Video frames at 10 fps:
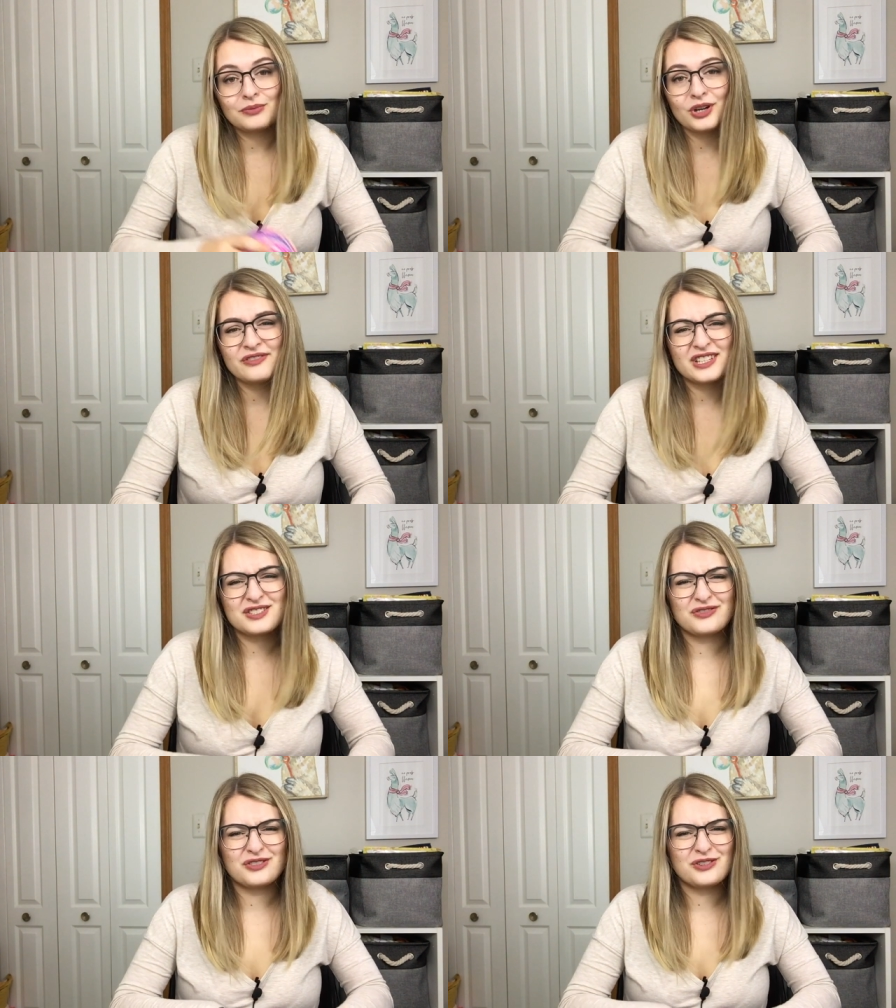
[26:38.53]

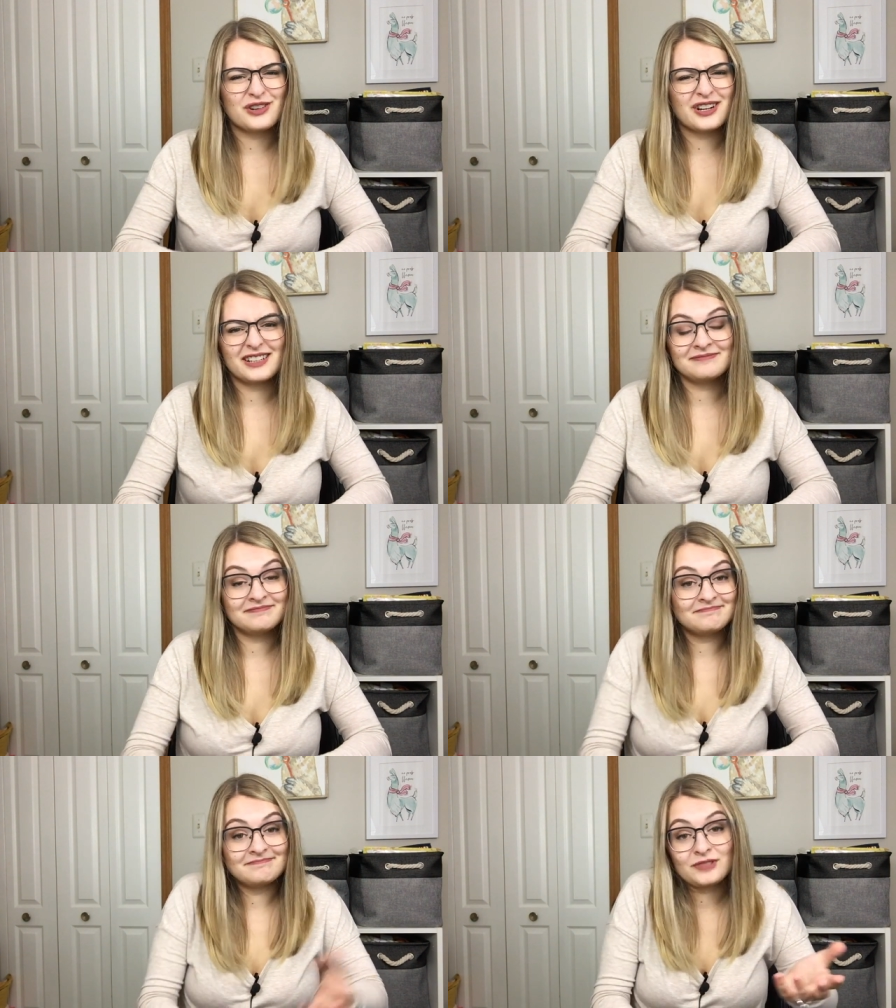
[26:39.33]
Perfect for
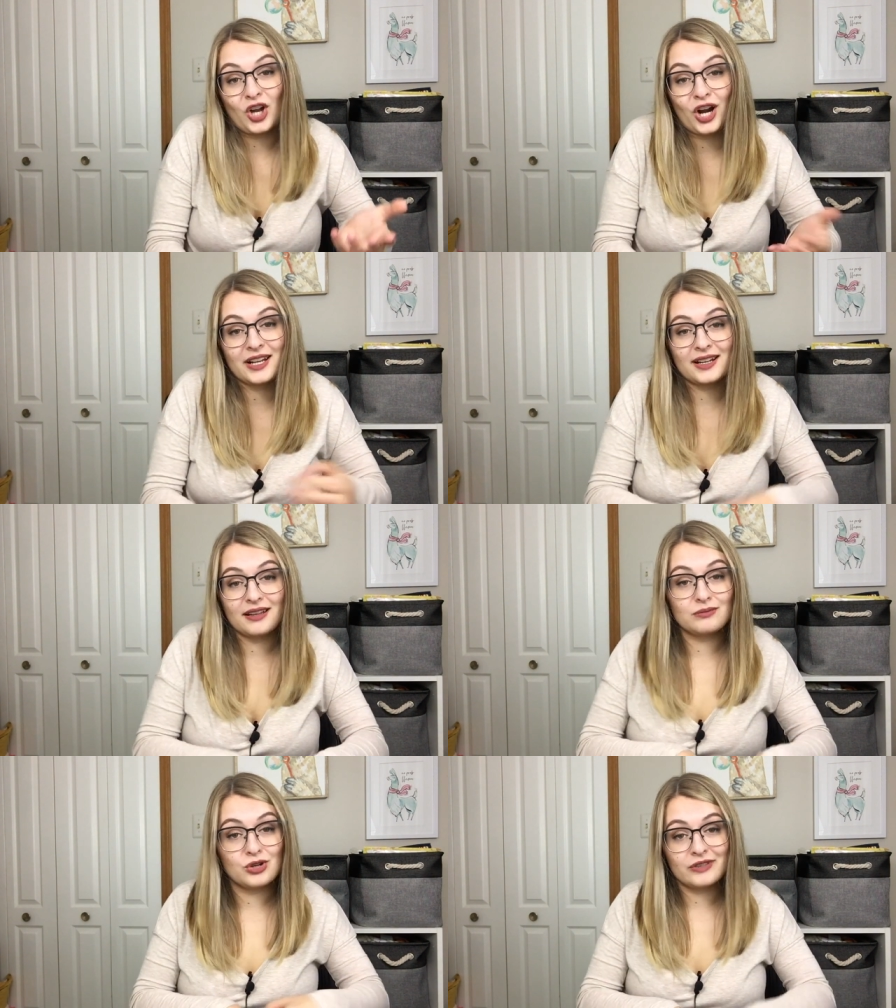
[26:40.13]
car
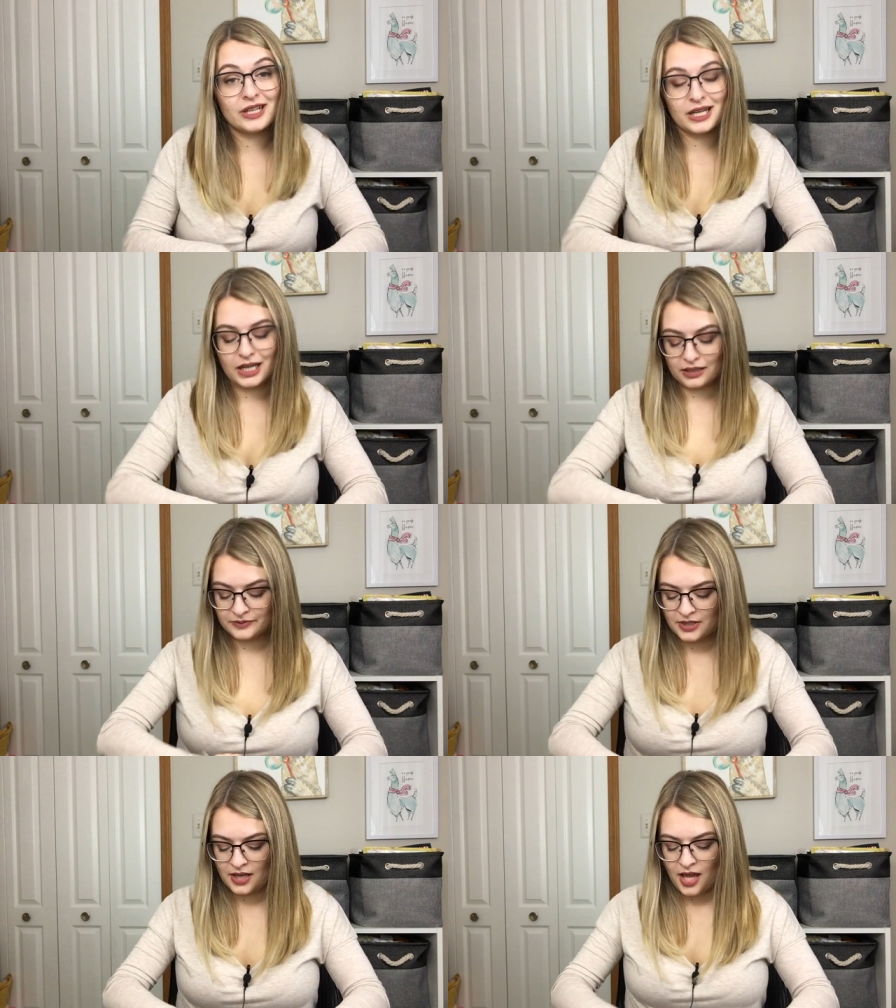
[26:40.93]
knitting, movie knitting.